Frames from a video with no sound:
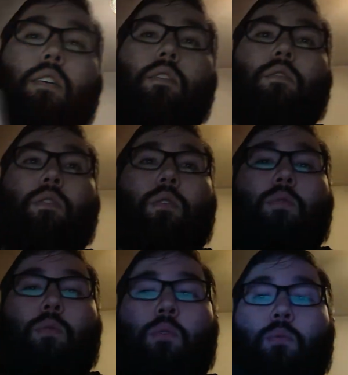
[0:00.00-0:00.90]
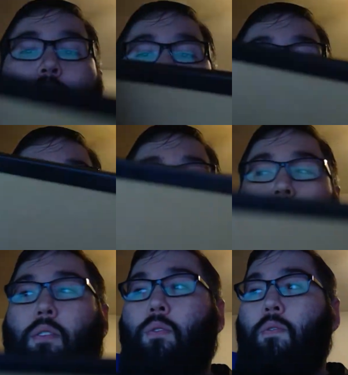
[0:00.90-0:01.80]
So if we look
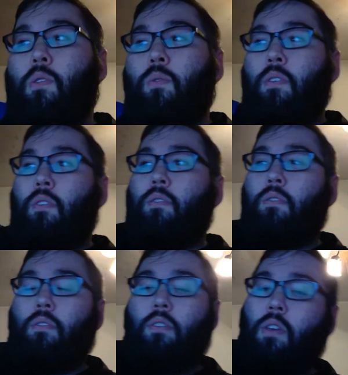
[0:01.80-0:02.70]
back and review this,